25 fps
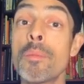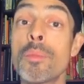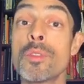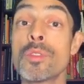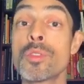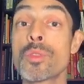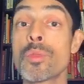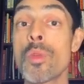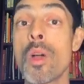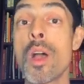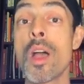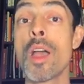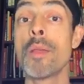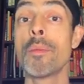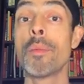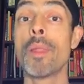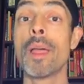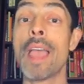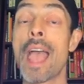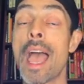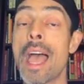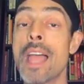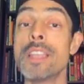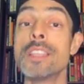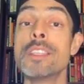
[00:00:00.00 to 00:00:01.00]
prescribe
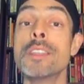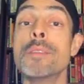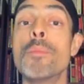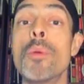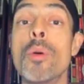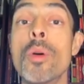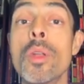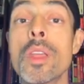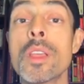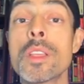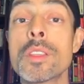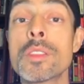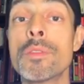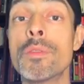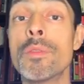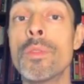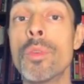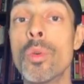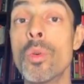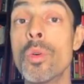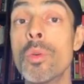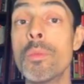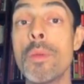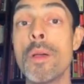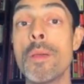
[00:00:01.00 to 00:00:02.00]
like antibiotics for
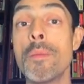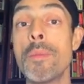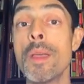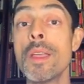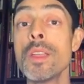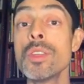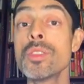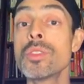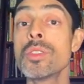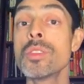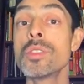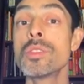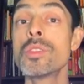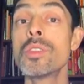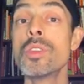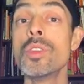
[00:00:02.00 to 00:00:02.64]
all my patients